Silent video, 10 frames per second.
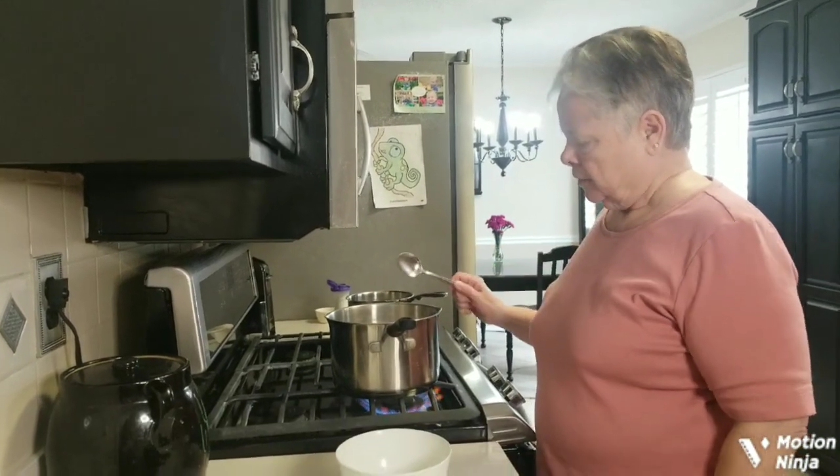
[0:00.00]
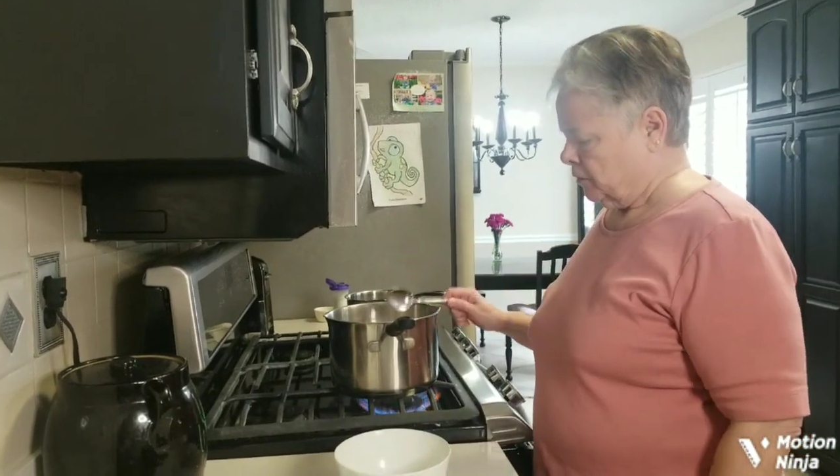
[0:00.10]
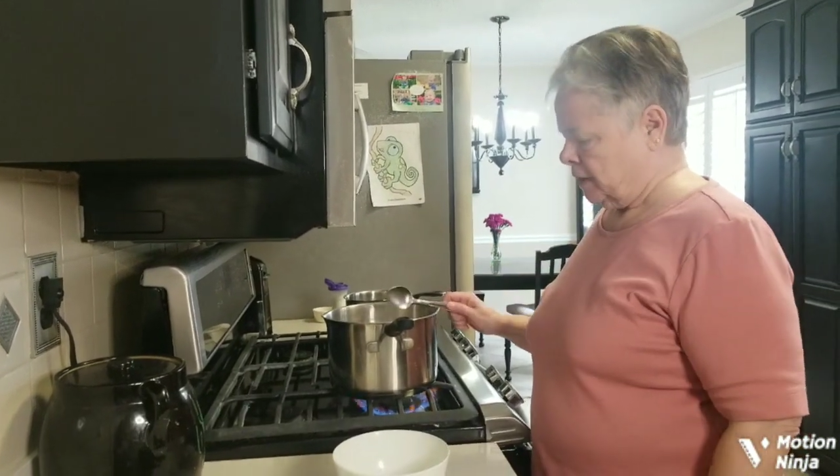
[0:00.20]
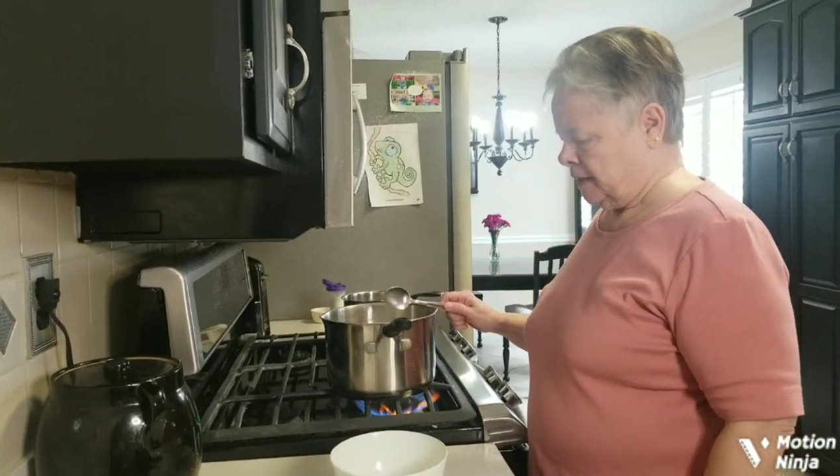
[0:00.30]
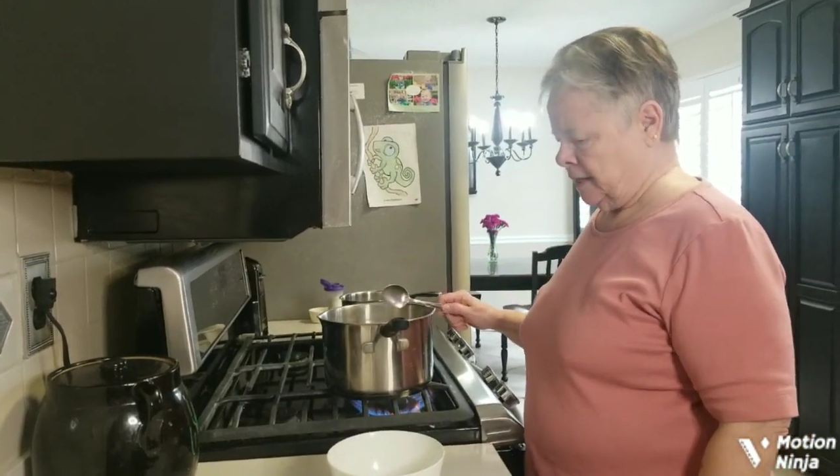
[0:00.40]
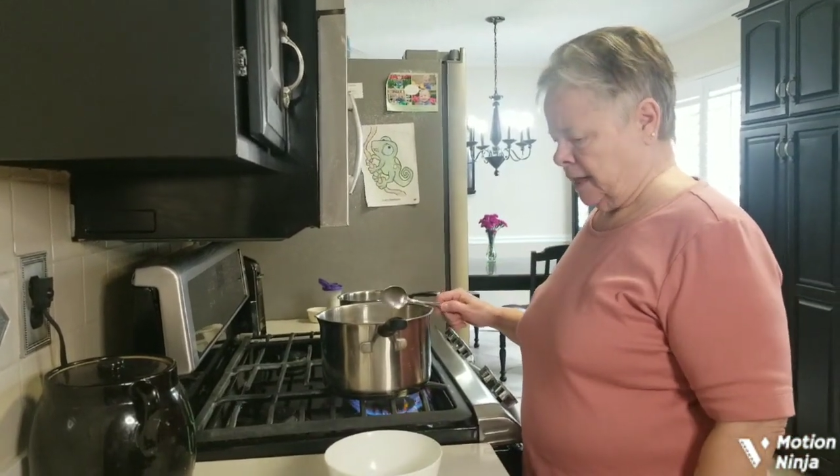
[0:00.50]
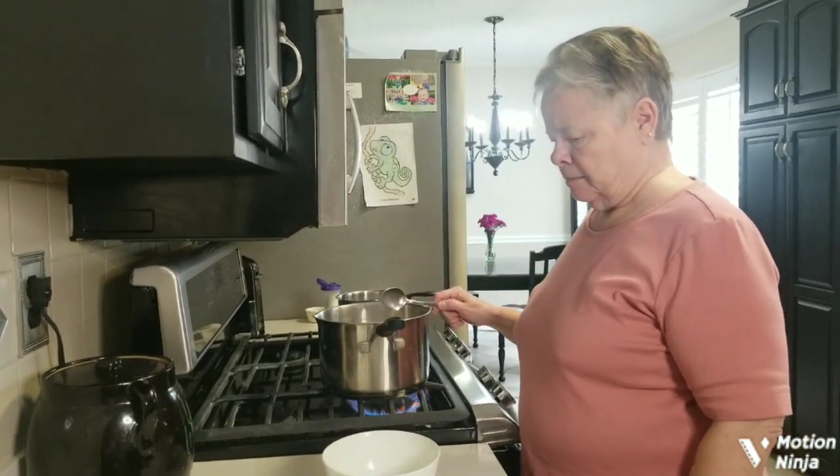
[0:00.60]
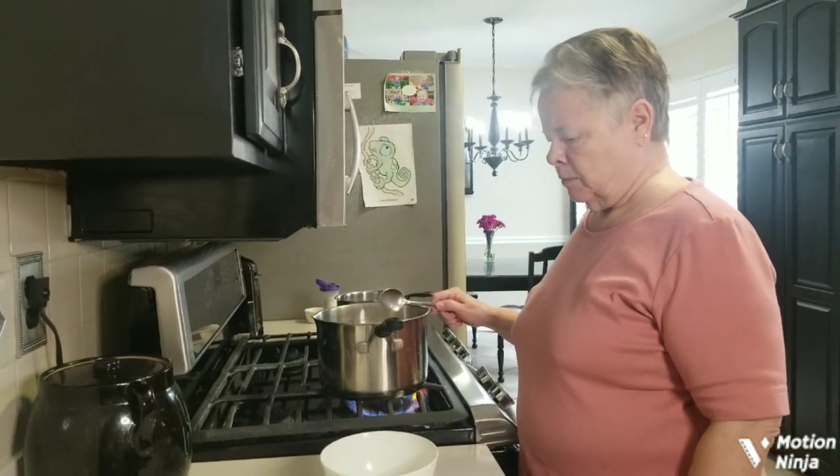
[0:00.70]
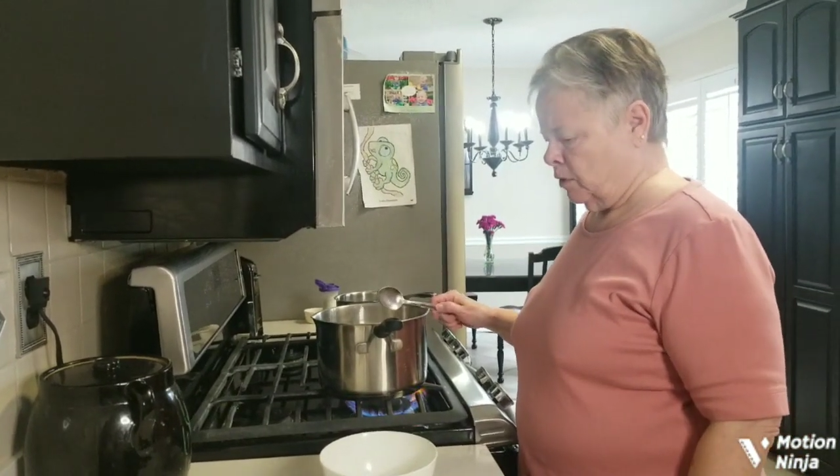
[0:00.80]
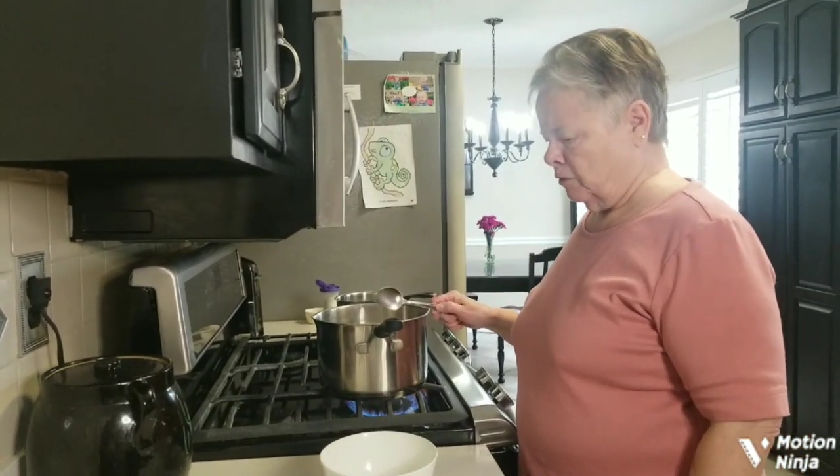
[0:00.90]
Then let
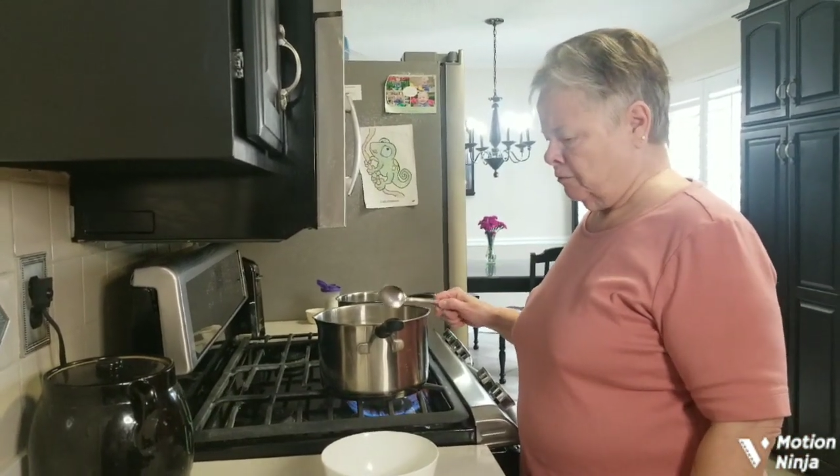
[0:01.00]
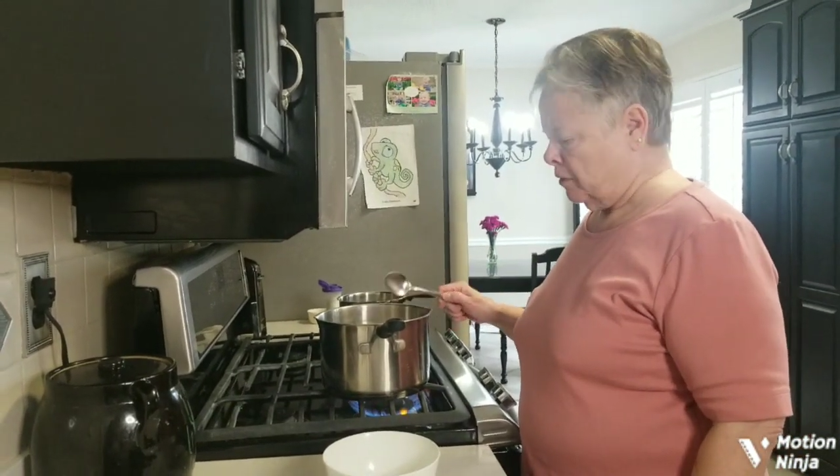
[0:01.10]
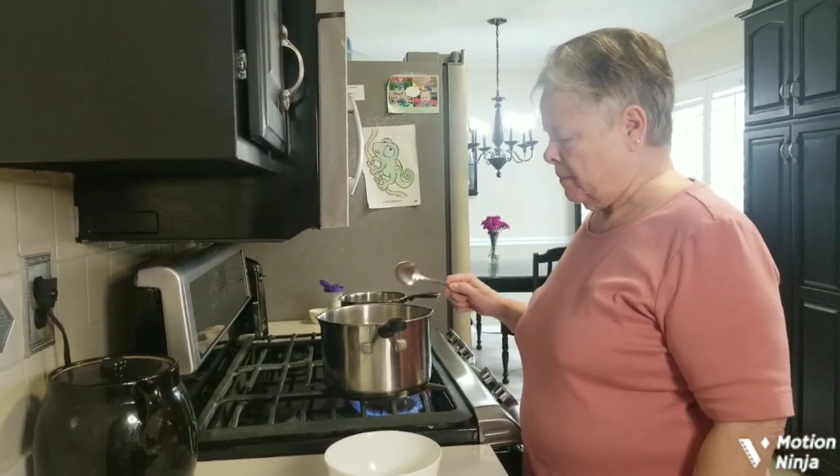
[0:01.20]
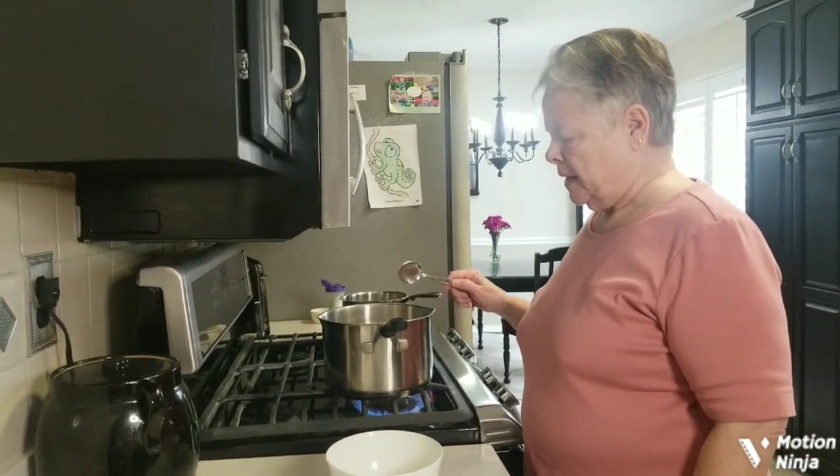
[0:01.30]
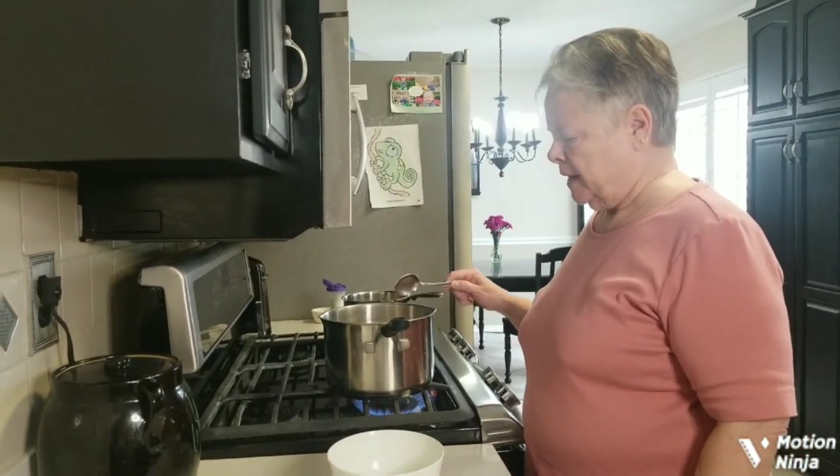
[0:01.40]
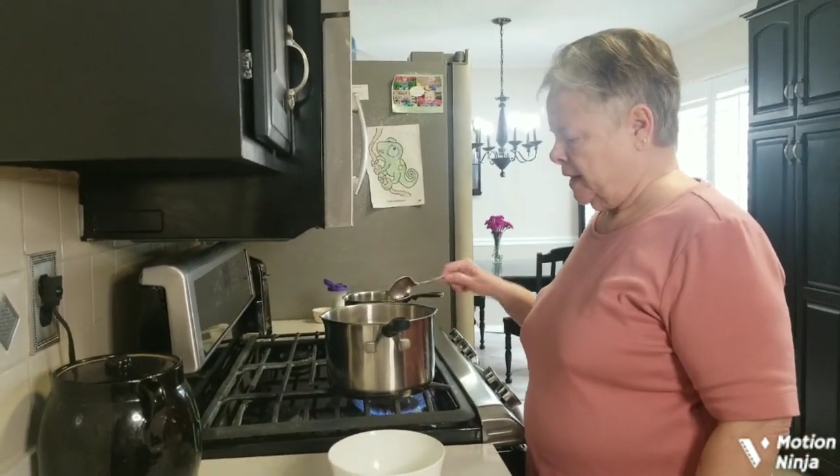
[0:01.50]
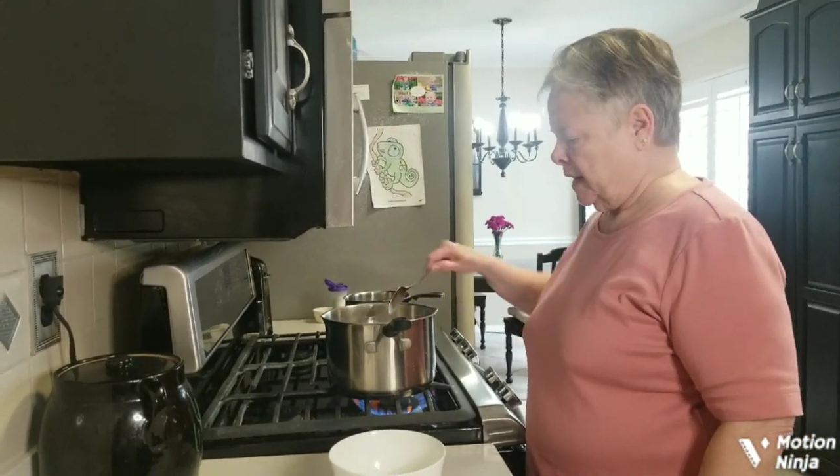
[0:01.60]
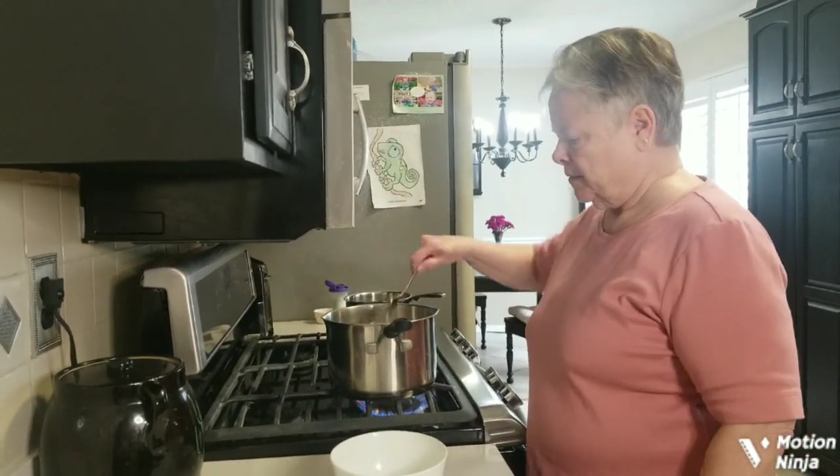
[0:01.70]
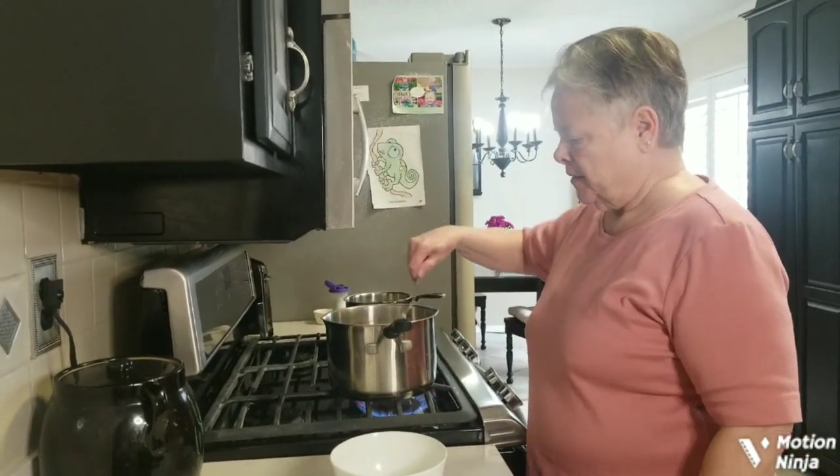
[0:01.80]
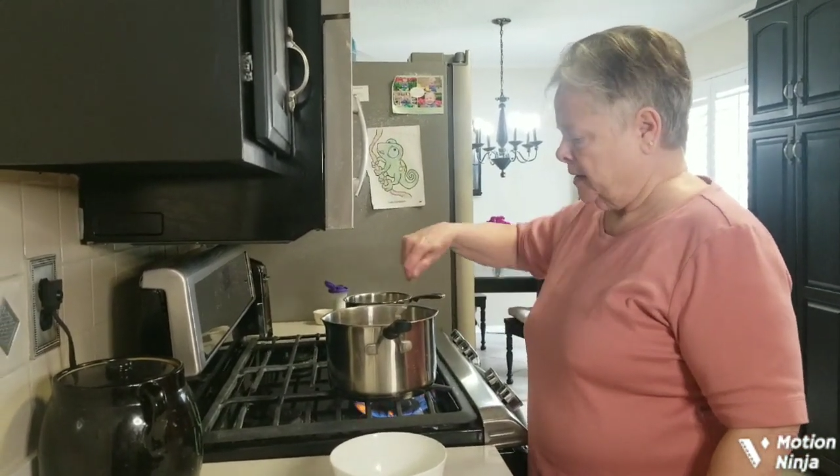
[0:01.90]
it boil for a minute
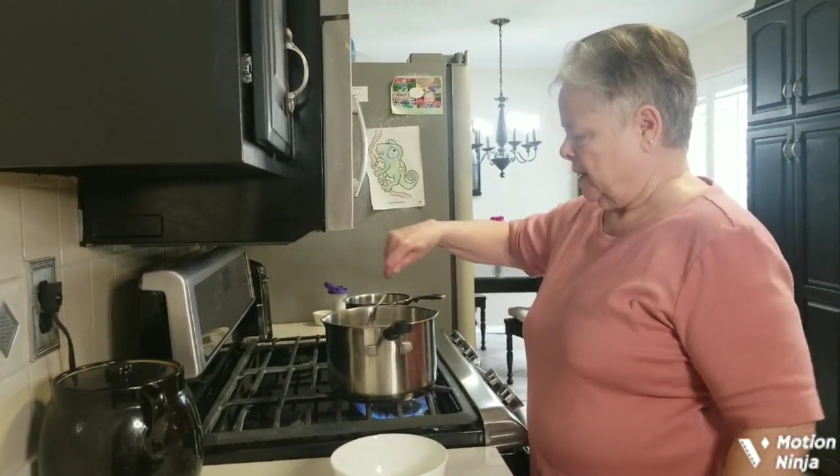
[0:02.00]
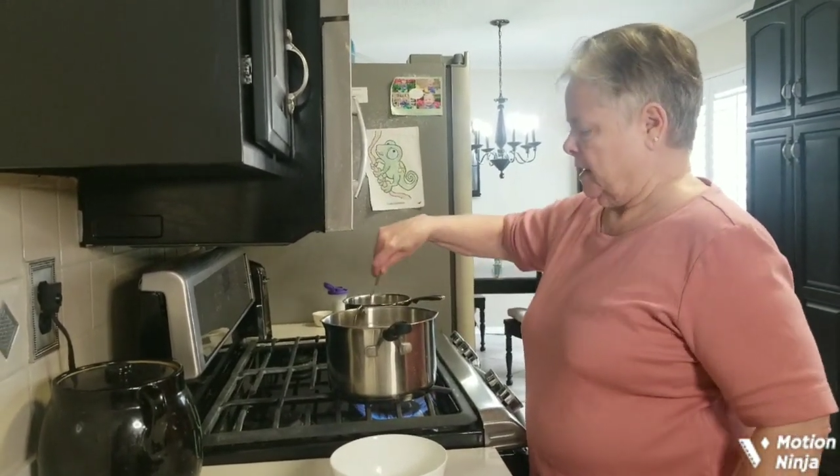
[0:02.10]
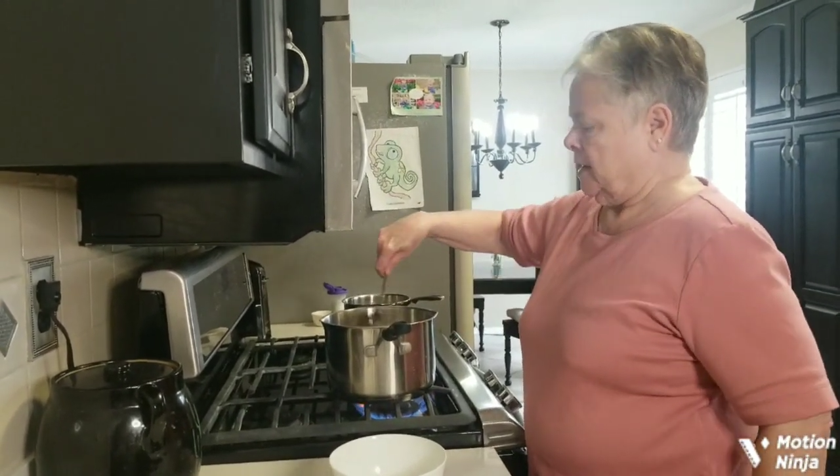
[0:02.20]
and then